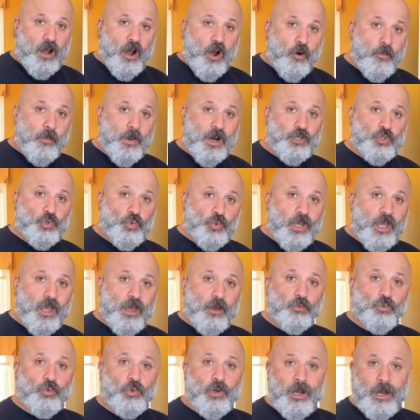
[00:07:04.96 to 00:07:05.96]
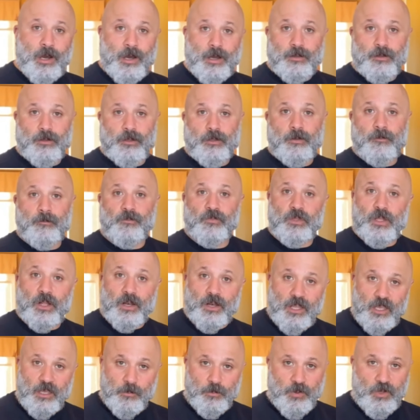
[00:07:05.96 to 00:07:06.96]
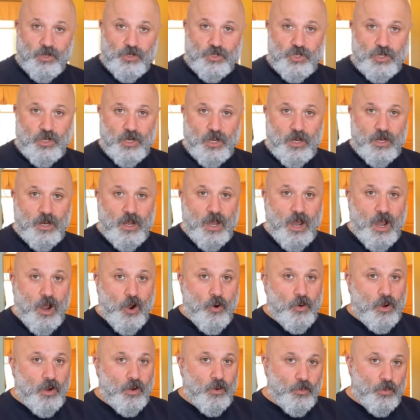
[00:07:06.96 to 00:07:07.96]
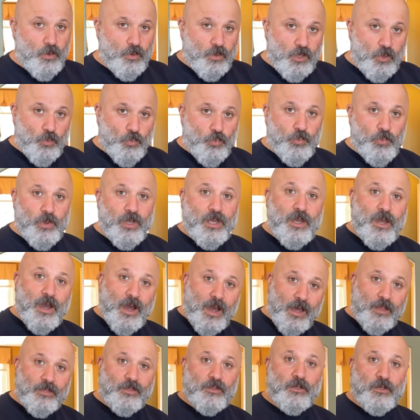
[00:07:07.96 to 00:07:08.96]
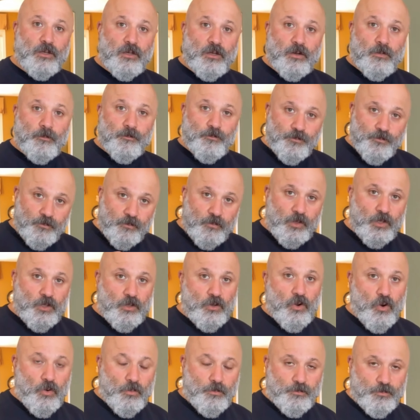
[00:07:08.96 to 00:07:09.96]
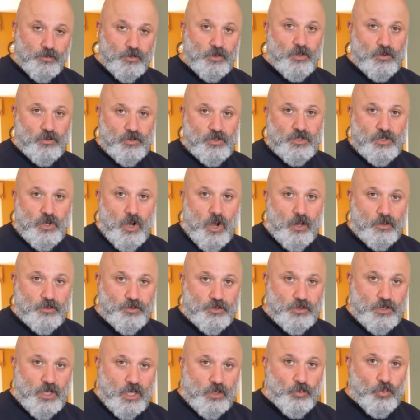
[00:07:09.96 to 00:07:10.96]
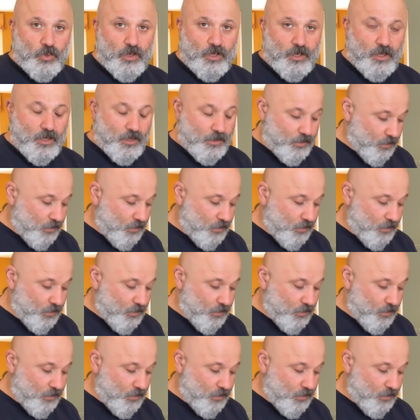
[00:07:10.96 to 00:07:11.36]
how much we have to cut the lippage and how, if we got the, you know, the results that we need.